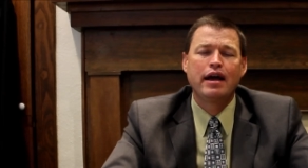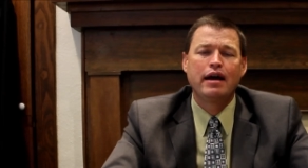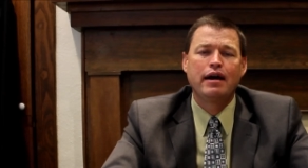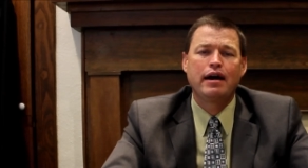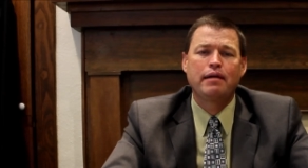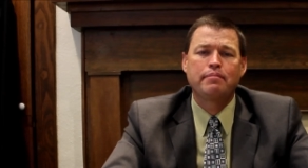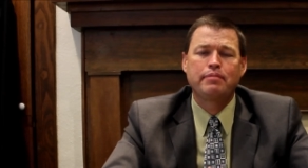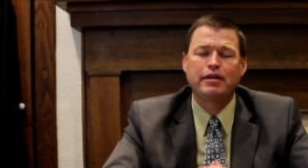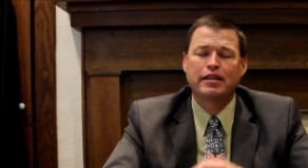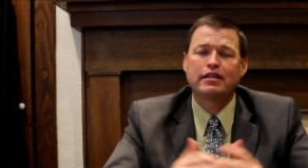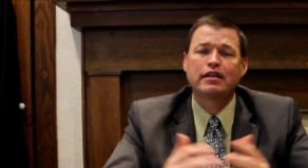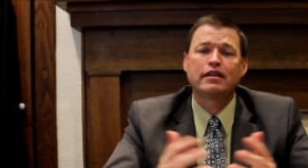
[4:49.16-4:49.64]

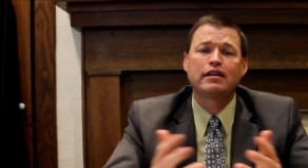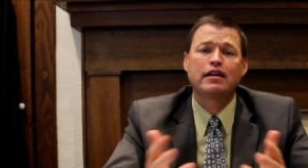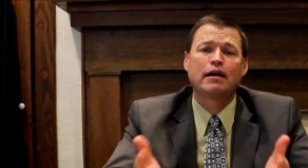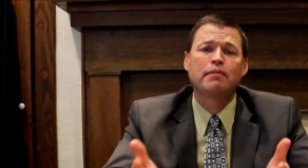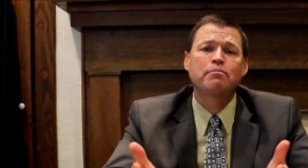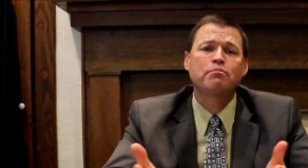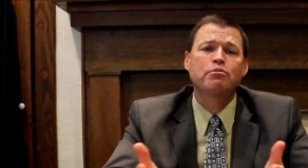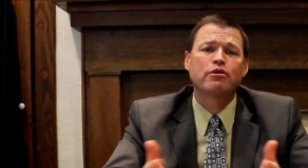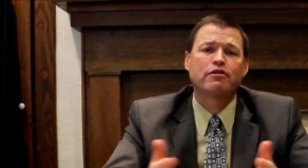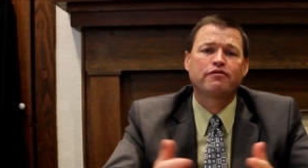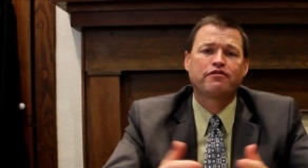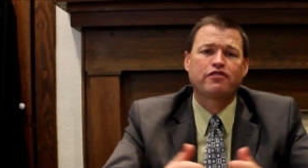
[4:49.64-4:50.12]
uh, but the
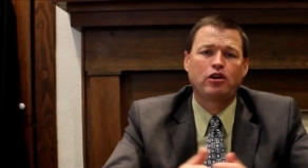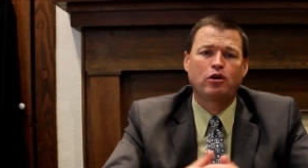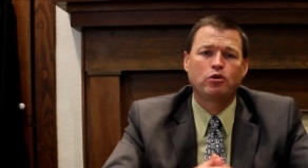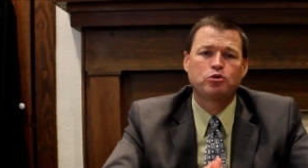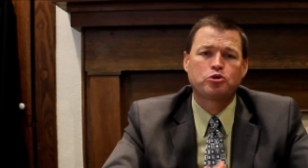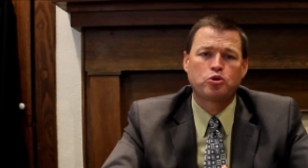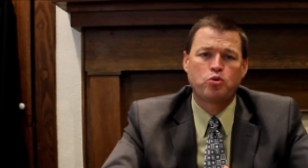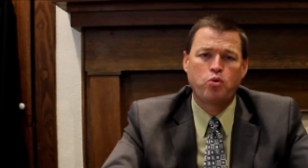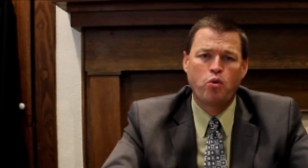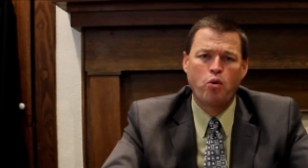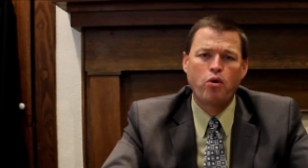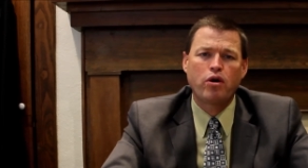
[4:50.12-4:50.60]
number of
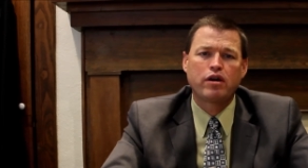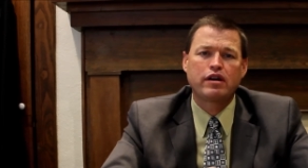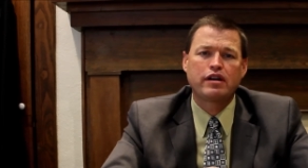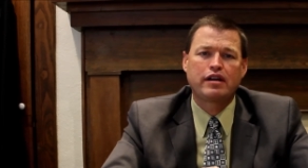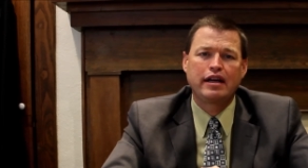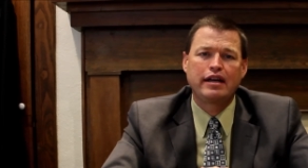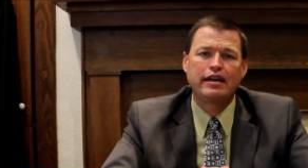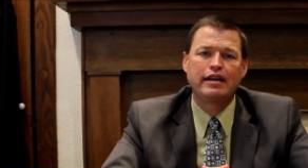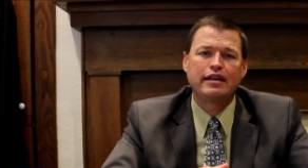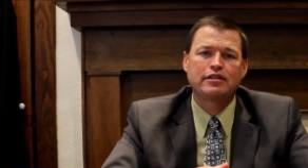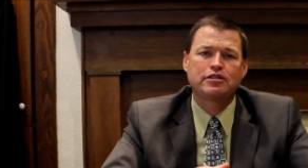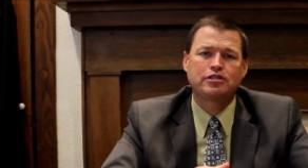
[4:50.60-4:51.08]
close
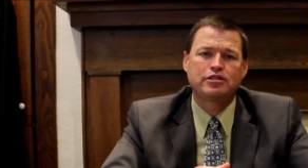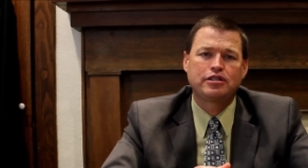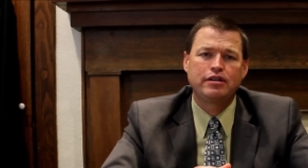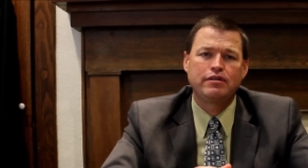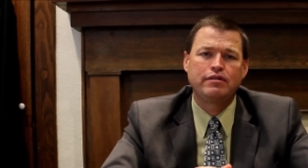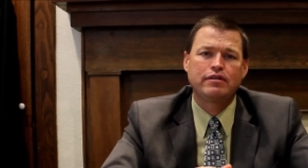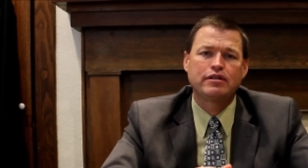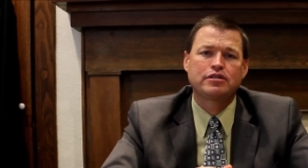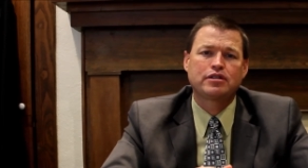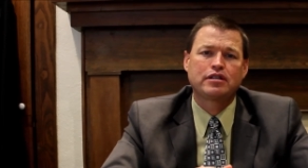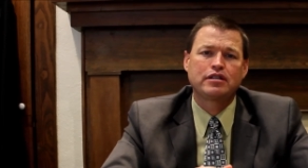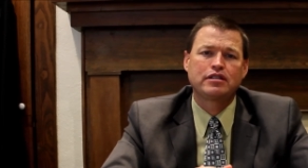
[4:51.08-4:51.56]
quarantining
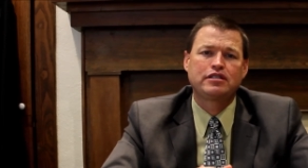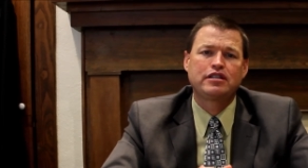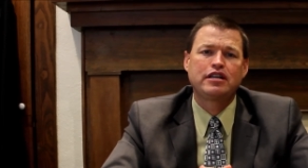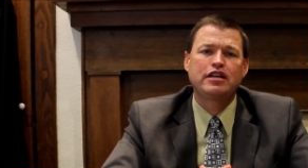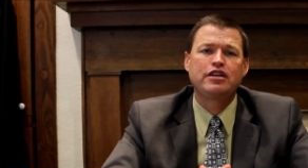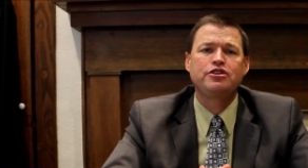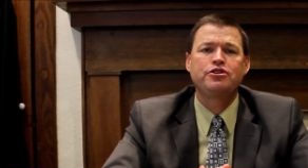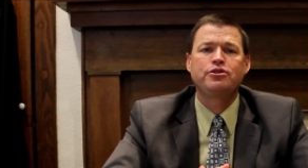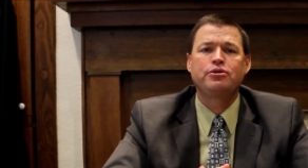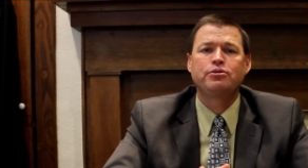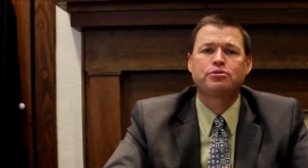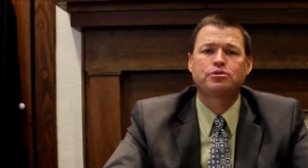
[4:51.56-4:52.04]
students
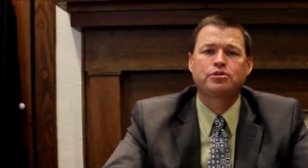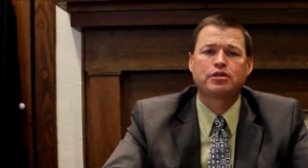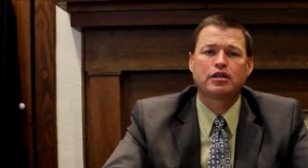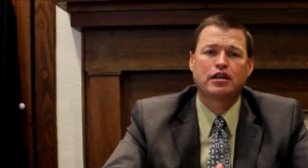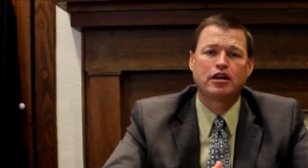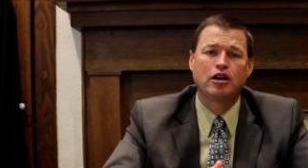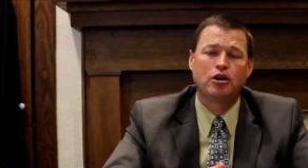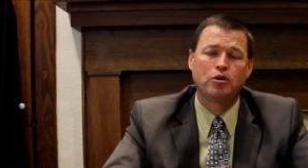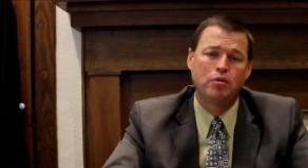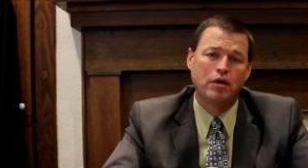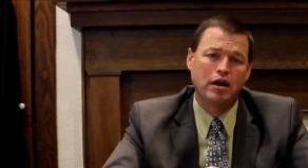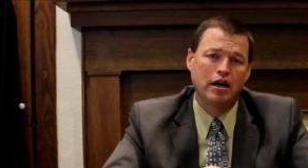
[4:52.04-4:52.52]
continues to
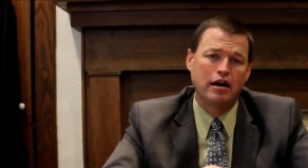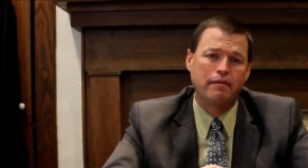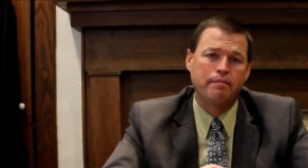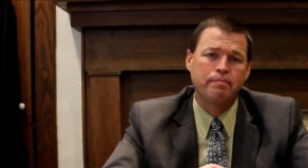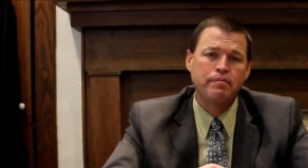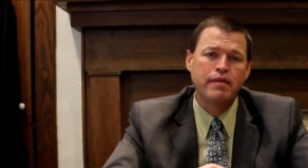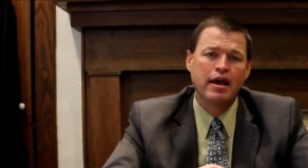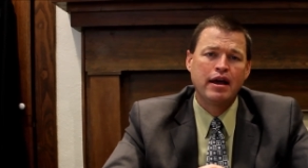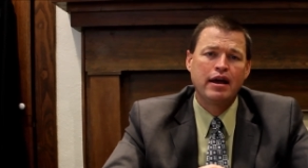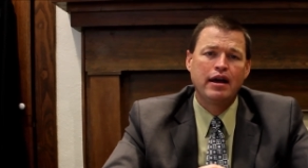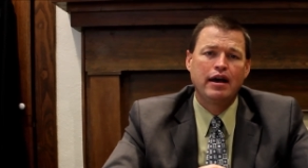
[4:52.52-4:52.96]
go up.